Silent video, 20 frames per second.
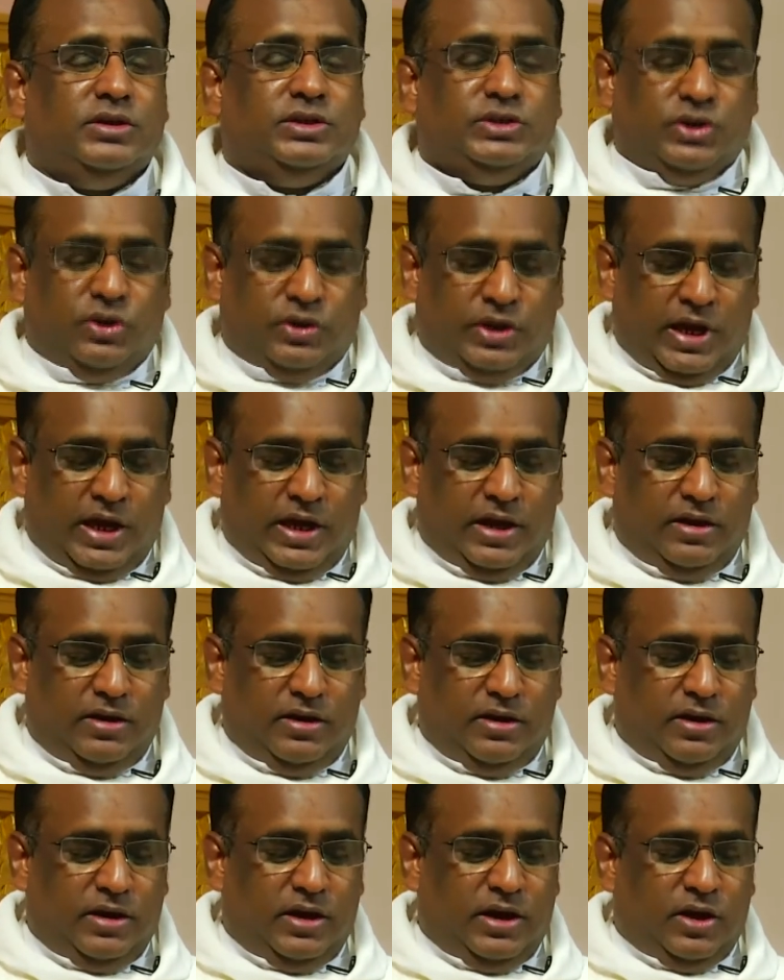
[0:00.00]
So
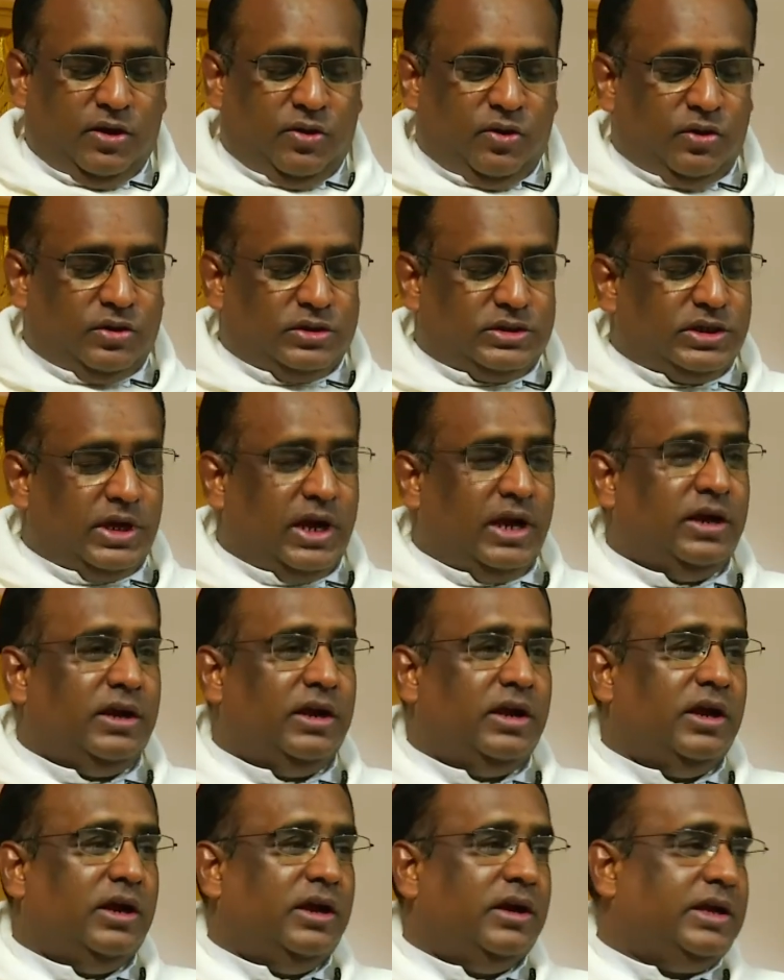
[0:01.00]
then he goes
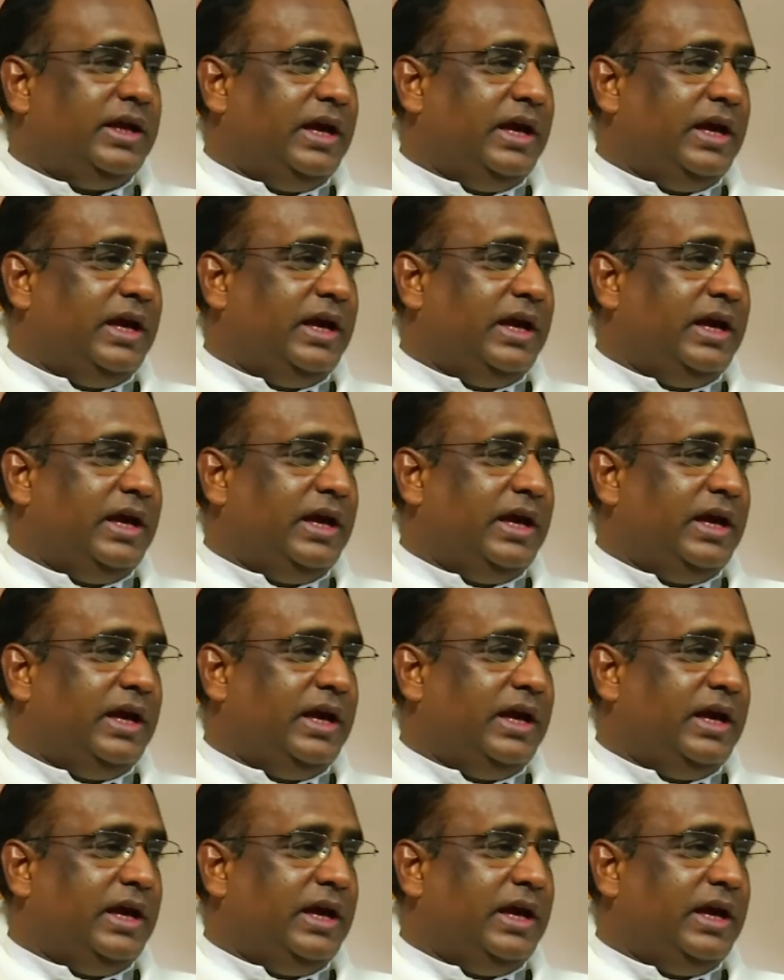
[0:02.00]
and uh,